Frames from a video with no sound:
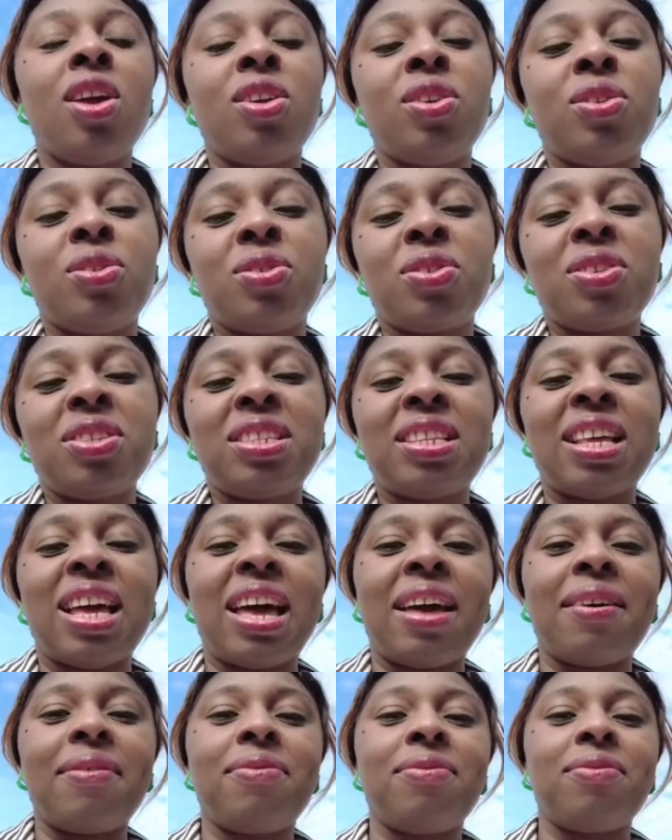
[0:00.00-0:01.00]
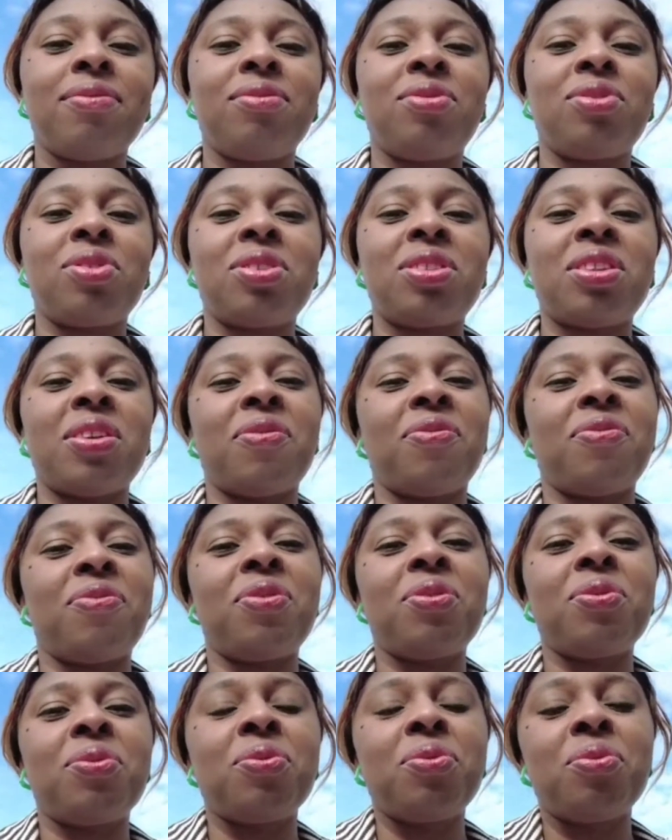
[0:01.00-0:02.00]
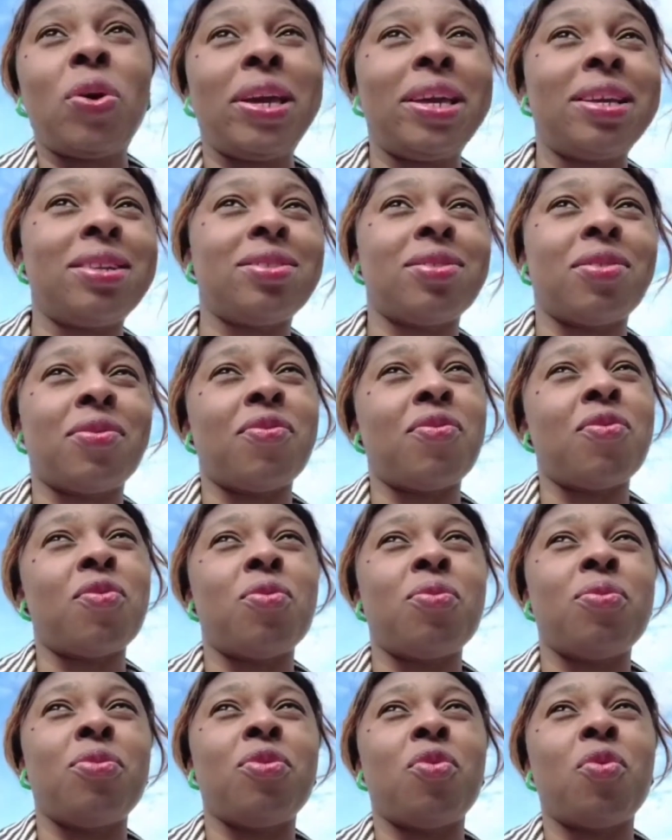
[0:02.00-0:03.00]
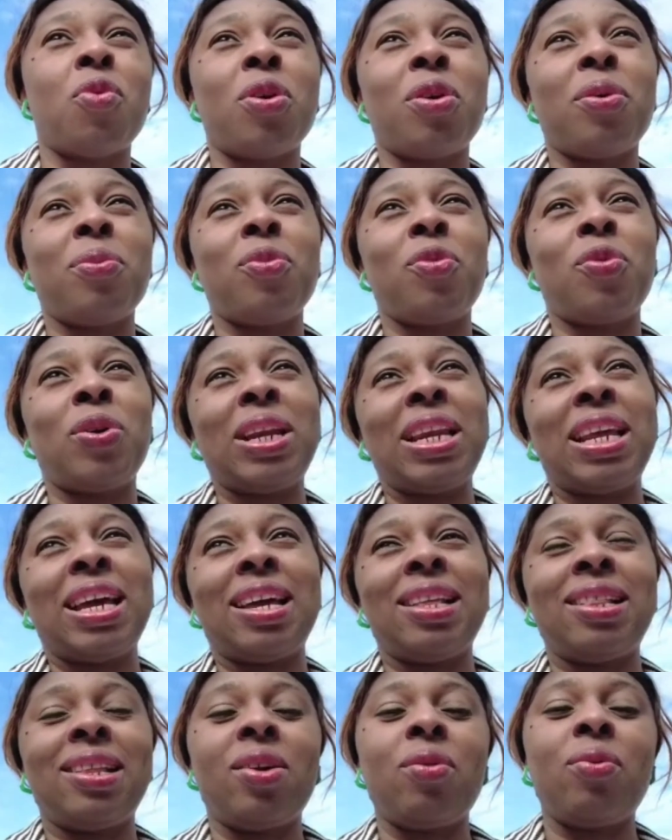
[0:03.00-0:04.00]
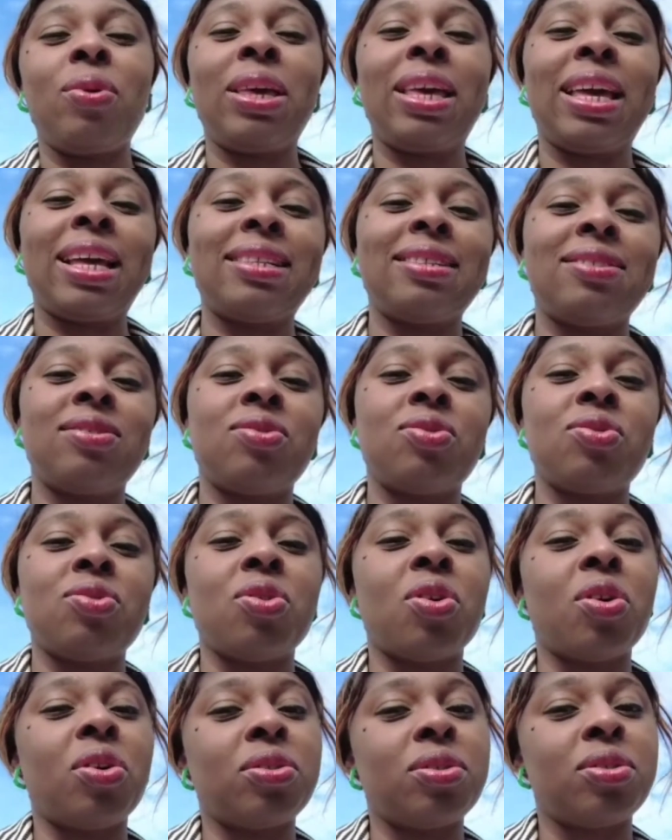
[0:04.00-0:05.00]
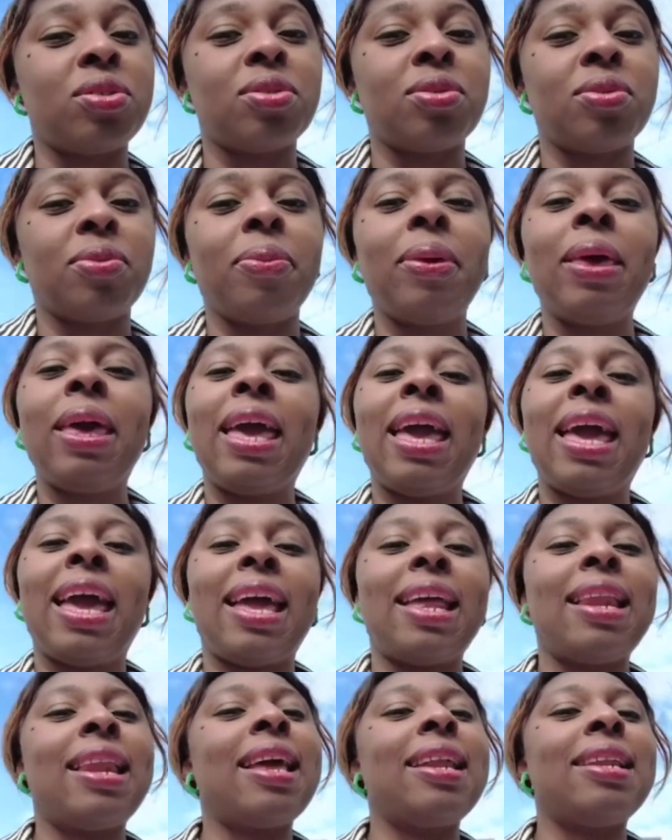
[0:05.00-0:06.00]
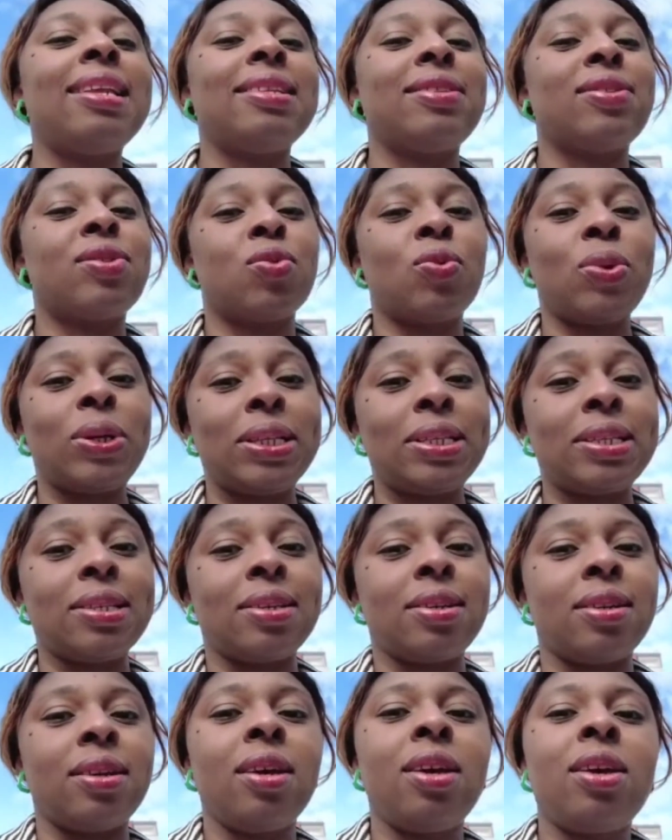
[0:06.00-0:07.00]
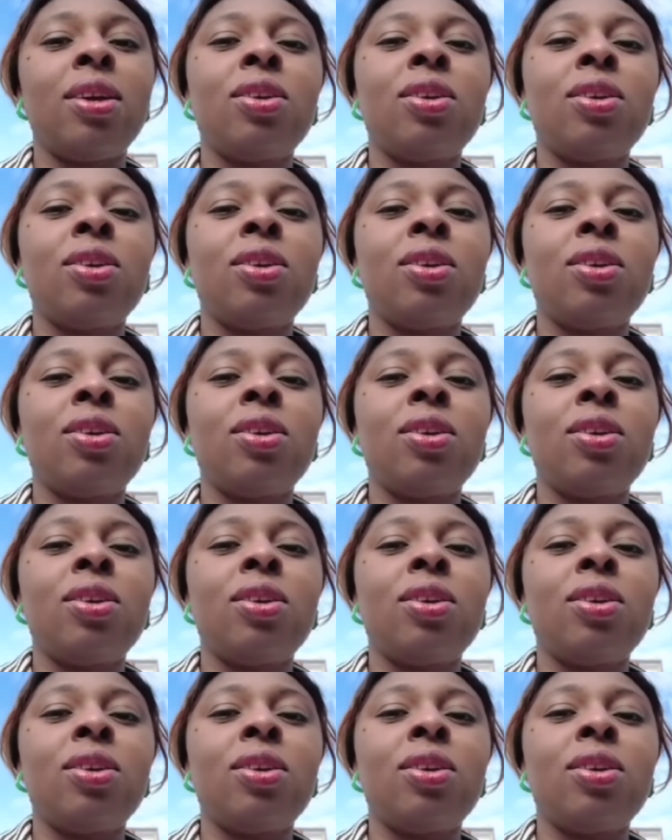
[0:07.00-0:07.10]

you just have just a few weeks of warm weather, and then we get into autumn and then it's winter.